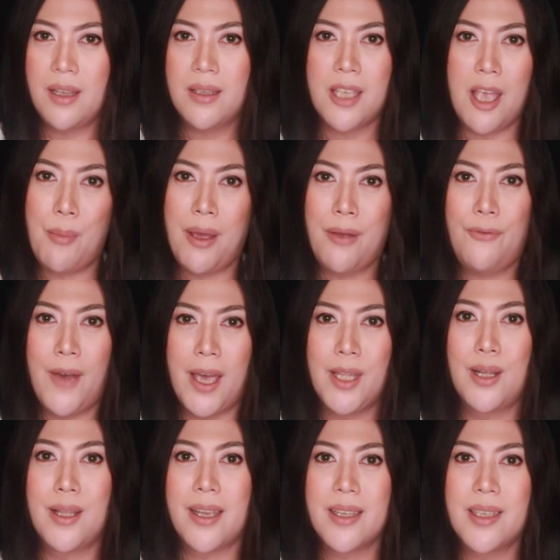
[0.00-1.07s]

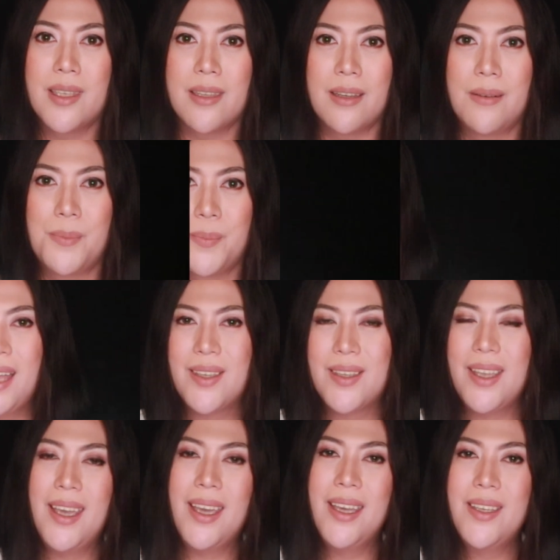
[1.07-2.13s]
semi-finalist. Next
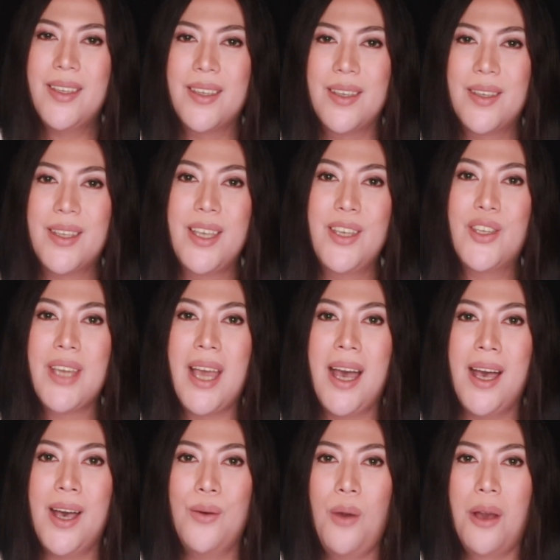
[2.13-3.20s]
is
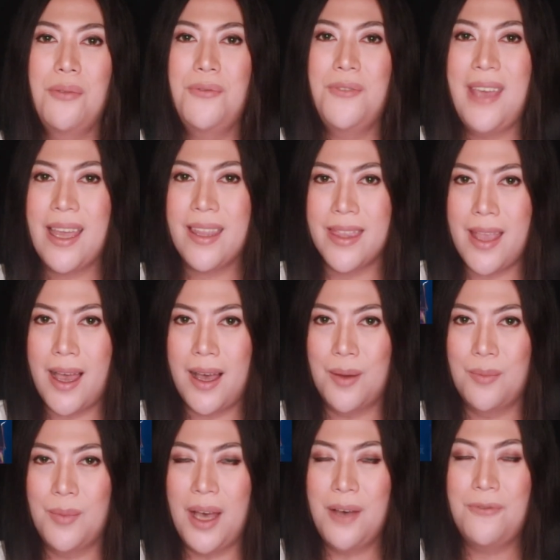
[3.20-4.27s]
Sinchao,
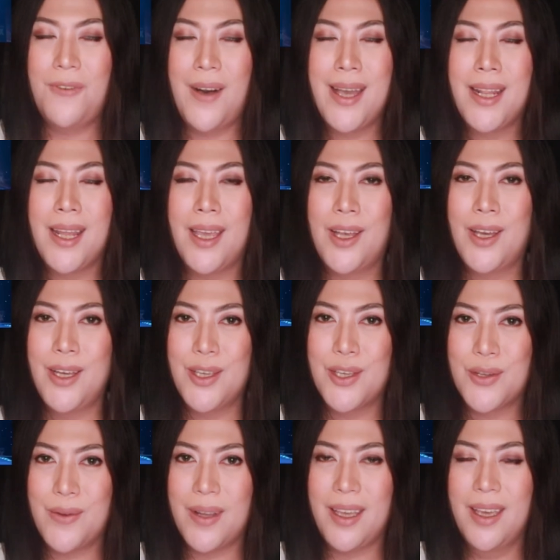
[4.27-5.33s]
Vietnam, a fighting
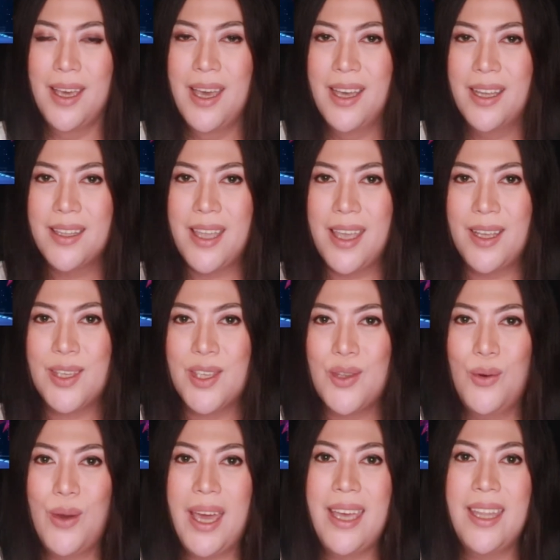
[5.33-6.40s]
country. Thanks
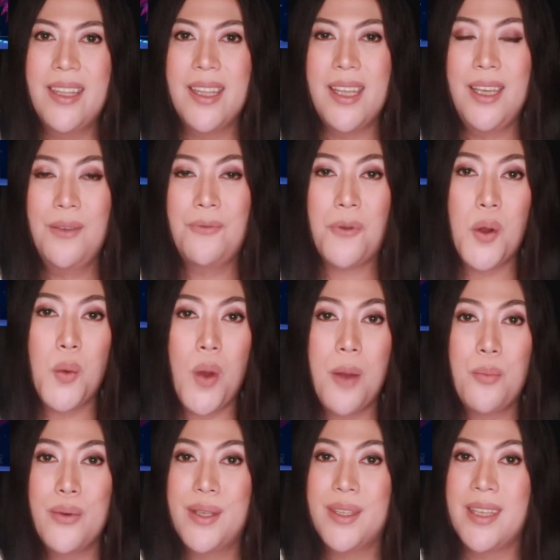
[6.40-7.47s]
to Hen Nhi for
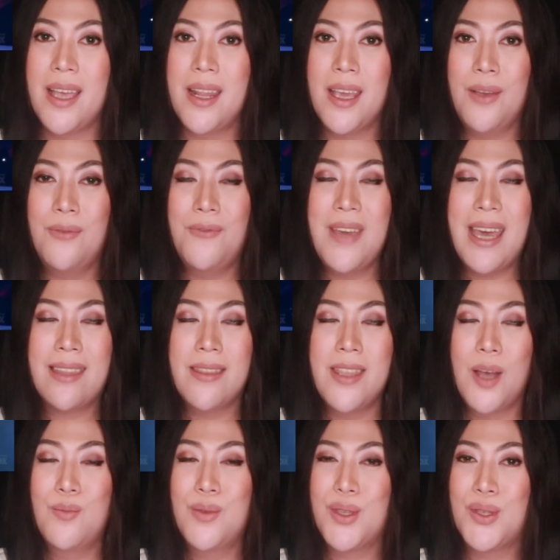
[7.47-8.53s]
representing
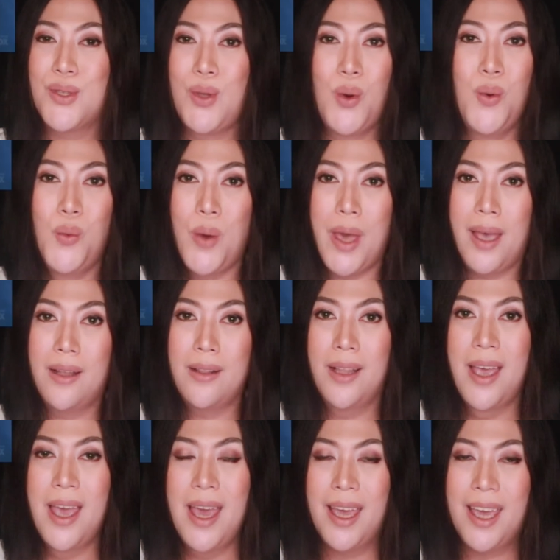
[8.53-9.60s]
Vietnam so well
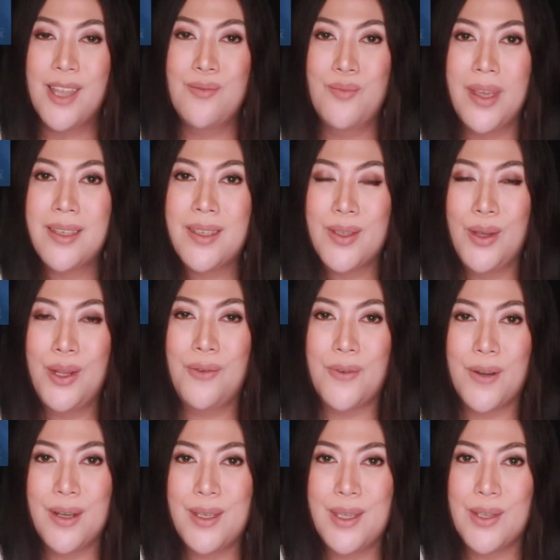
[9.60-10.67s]
in Miss
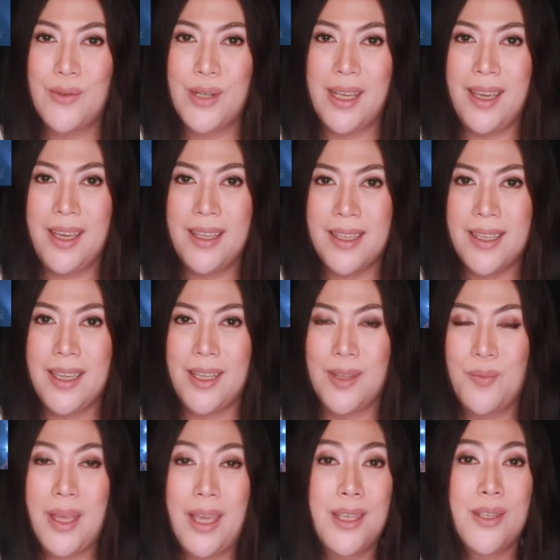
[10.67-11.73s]
Universe 2018.
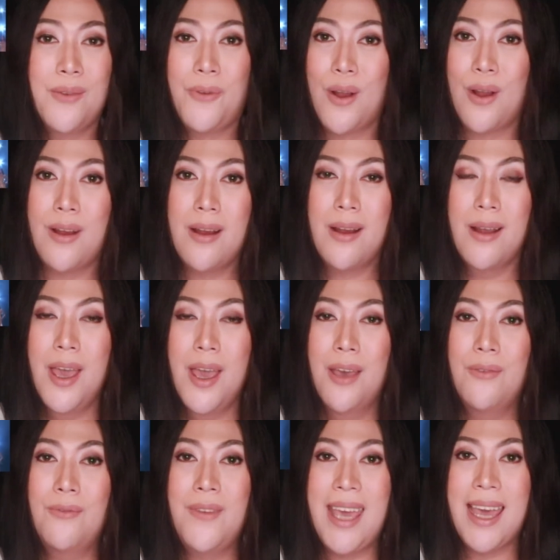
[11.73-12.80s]
Because of her,
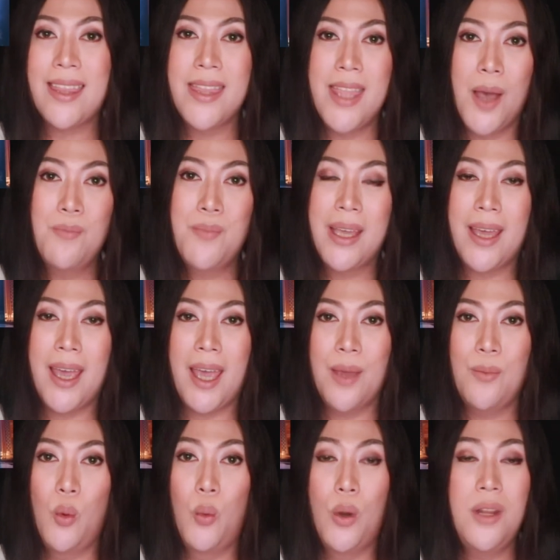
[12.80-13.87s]
Vietnam
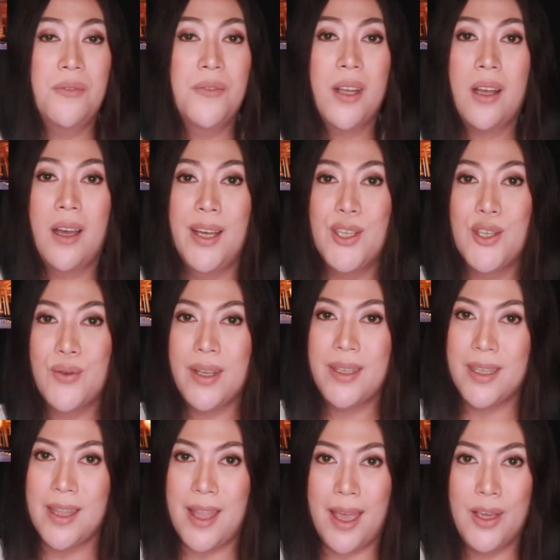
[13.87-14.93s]
became one of the countries
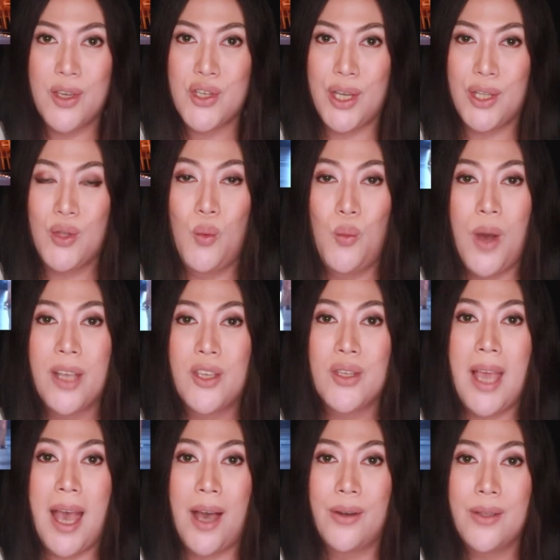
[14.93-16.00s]
in Asia to watch
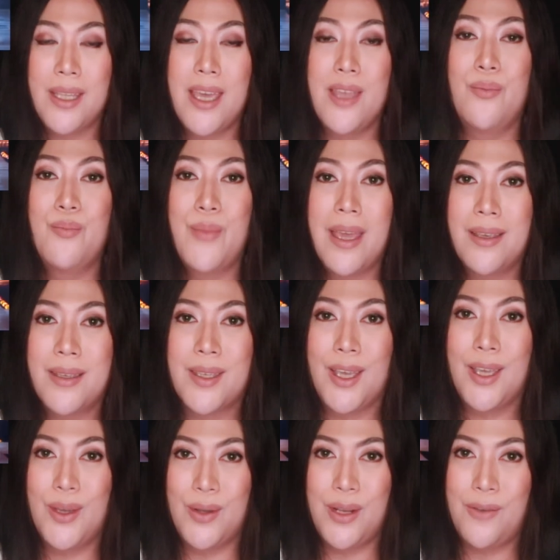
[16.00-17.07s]
out in Miss
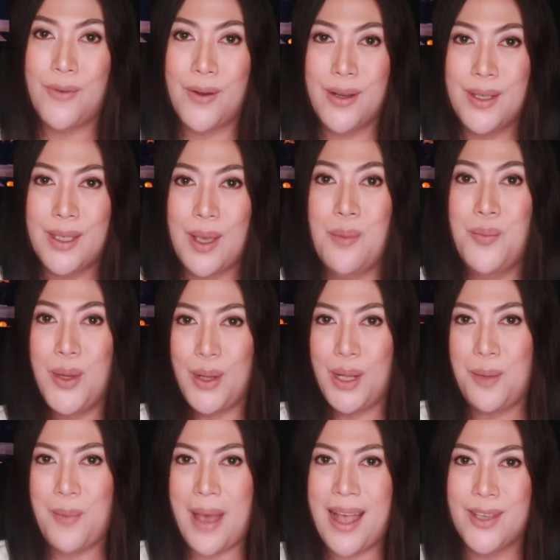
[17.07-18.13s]
Universe
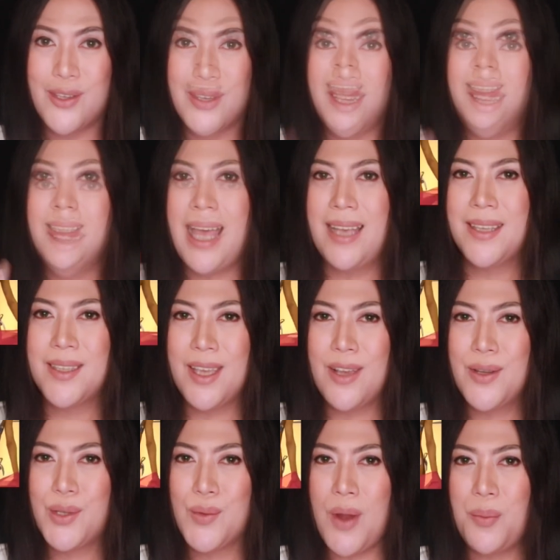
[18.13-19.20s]
Beauty Pageant. Last
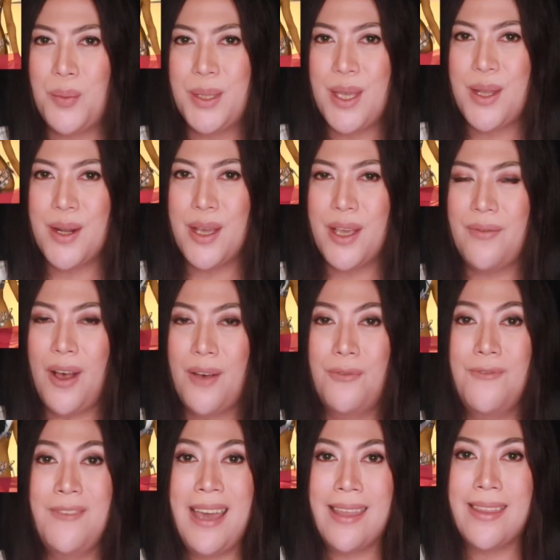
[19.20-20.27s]
year's representative of
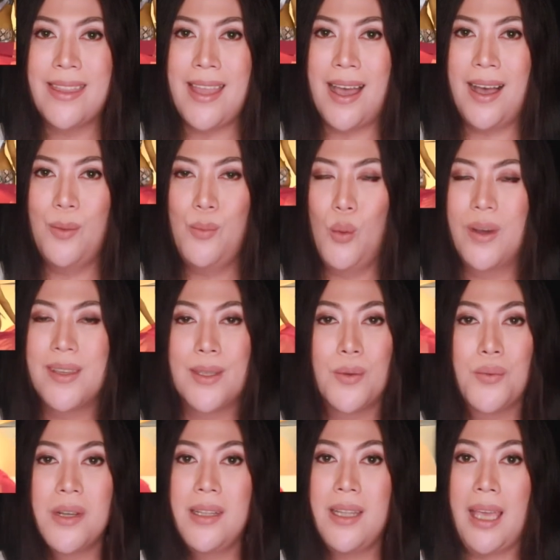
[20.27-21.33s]
Vietnam was
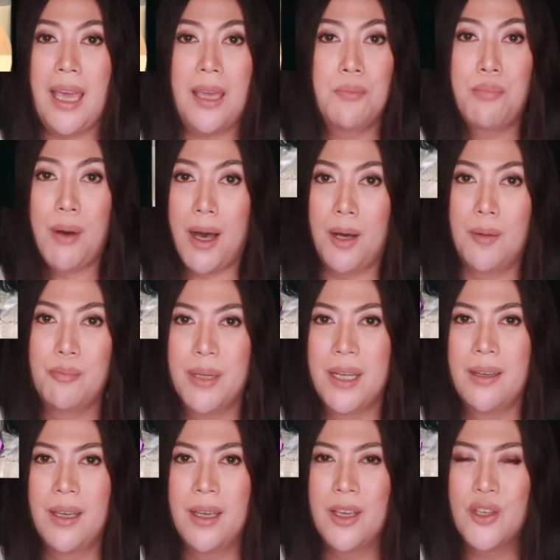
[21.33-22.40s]
really a bomb.
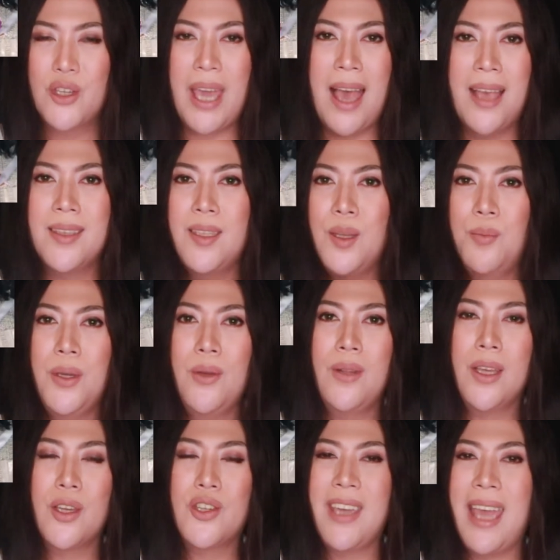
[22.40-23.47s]
She has the
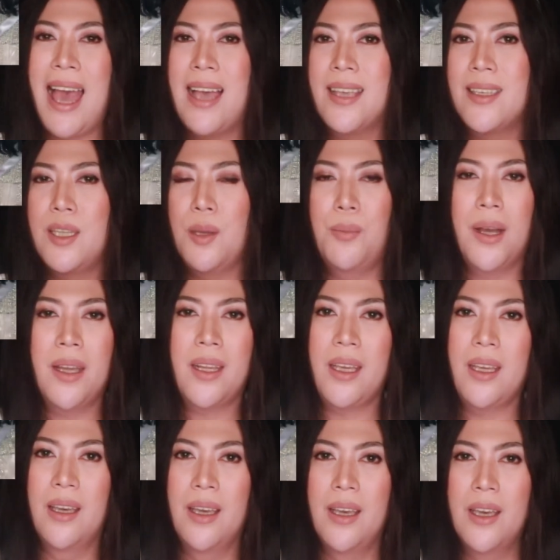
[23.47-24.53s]
beauty, she has the body.
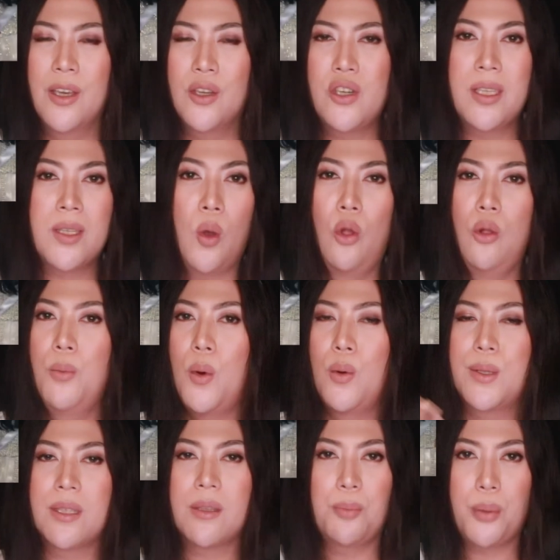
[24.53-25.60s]
She's
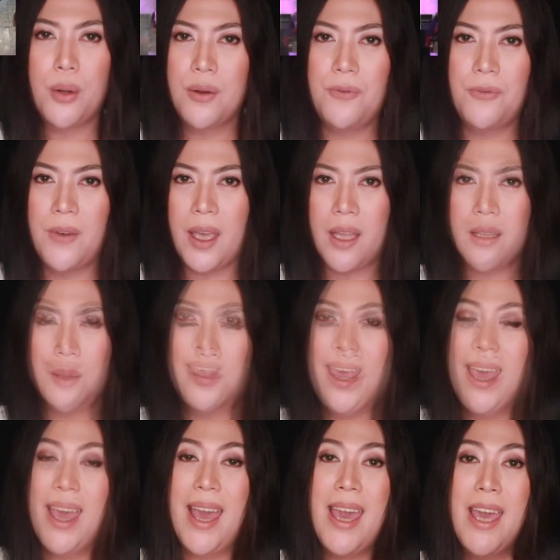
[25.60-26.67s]
almost perfect.
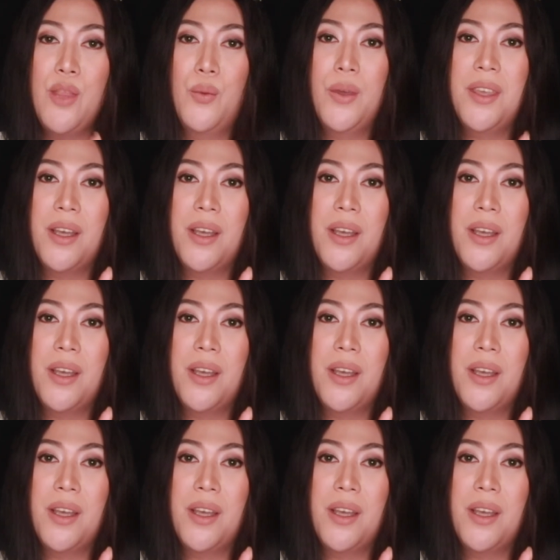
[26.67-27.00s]
And with the